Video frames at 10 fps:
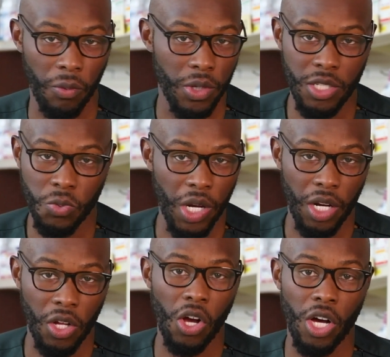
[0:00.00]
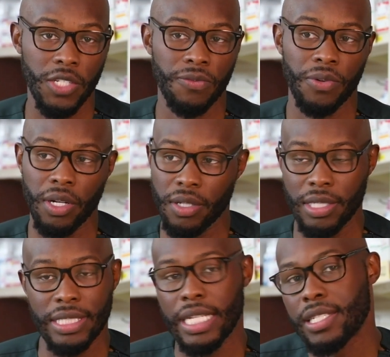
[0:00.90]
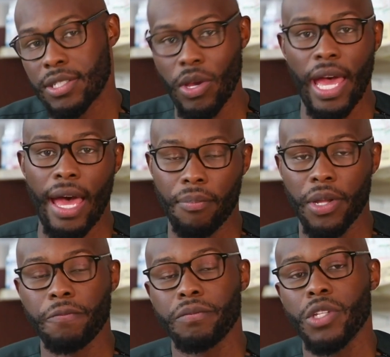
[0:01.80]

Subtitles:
which is what it costs for this to happen.